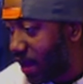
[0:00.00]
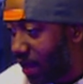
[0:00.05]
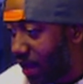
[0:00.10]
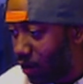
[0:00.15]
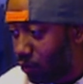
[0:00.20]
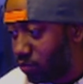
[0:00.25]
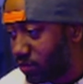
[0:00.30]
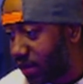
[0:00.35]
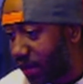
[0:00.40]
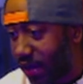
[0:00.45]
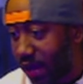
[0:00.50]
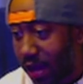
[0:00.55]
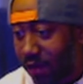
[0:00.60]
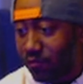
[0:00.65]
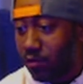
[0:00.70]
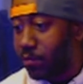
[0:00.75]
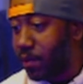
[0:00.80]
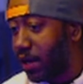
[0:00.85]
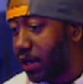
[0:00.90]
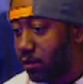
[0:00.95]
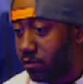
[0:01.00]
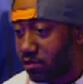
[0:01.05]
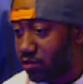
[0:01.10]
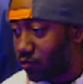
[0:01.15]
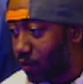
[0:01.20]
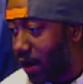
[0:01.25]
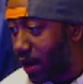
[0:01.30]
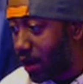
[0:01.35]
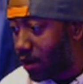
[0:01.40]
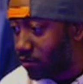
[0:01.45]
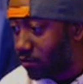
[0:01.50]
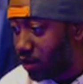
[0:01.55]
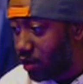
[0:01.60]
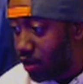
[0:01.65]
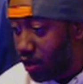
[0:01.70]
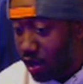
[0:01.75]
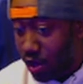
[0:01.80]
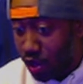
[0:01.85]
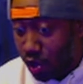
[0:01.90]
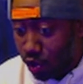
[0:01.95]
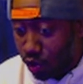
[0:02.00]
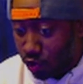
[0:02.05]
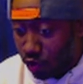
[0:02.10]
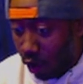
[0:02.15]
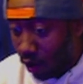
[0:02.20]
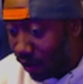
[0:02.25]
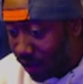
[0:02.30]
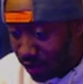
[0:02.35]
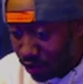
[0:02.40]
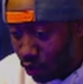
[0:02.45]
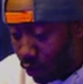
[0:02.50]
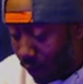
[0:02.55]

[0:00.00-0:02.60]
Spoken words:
and it was like everybody was around, y'all didn't know